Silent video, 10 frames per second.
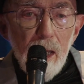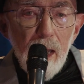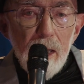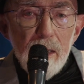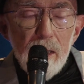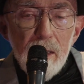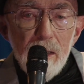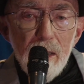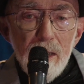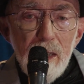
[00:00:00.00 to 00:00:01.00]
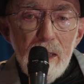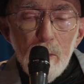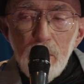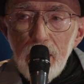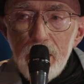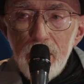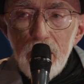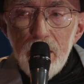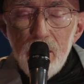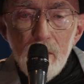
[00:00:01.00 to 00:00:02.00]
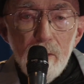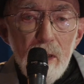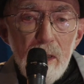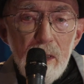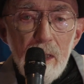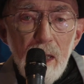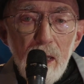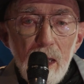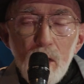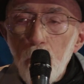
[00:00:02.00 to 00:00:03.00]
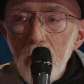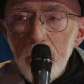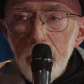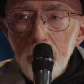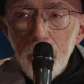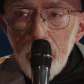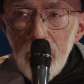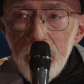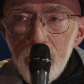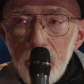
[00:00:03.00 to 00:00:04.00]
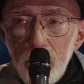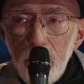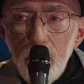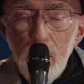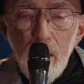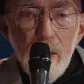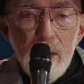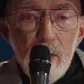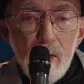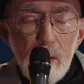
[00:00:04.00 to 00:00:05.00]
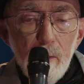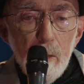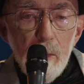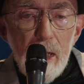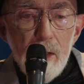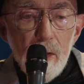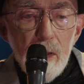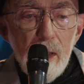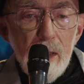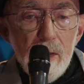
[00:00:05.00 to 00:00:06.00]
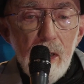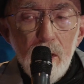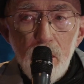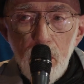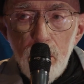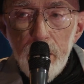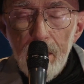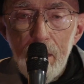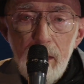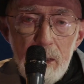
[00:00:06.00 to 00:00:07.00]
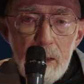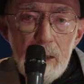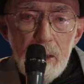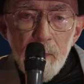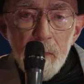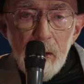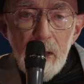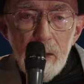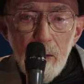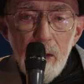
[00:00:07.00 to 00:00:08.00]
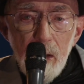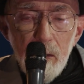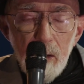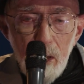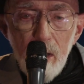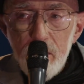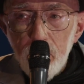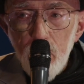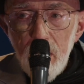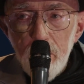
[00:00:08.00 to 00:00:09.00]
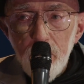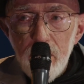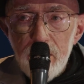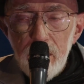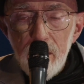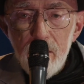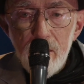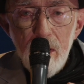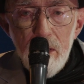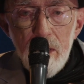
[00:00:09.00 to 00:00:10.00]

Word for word: and the complexities of quantum information. This is information that is encoded in the laws of quantum physics